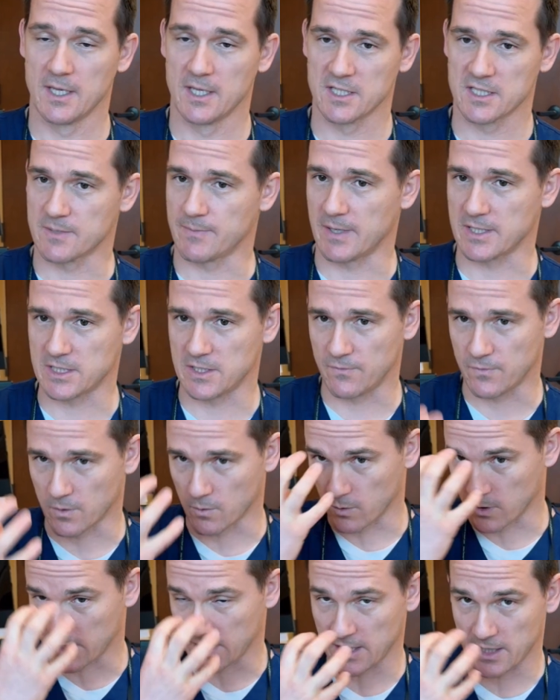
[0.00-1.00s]
especially if we're
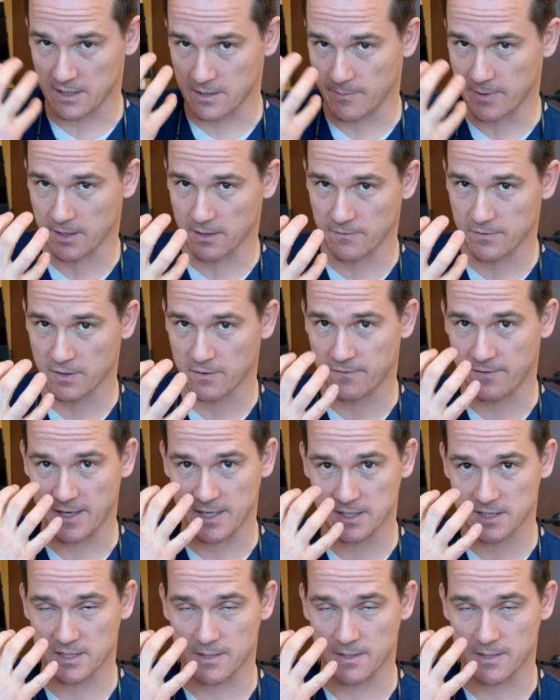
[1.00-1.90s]
working in the middle of your face.